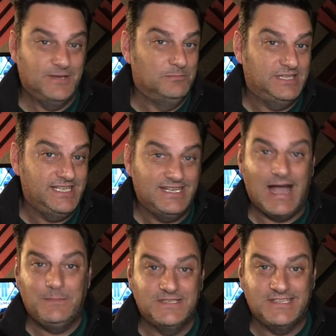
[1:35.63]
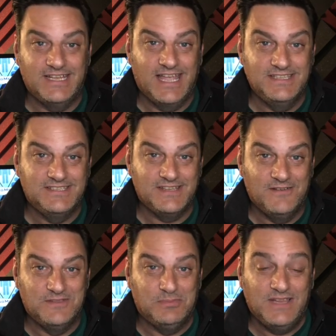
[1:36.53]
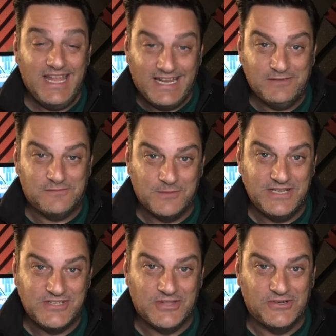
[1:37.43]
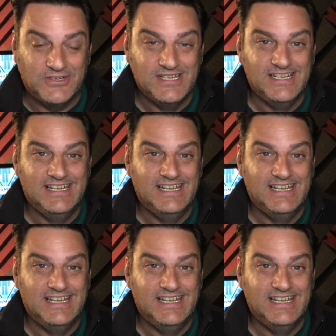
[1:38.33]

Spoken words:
complete opposite ends of the planet from each other.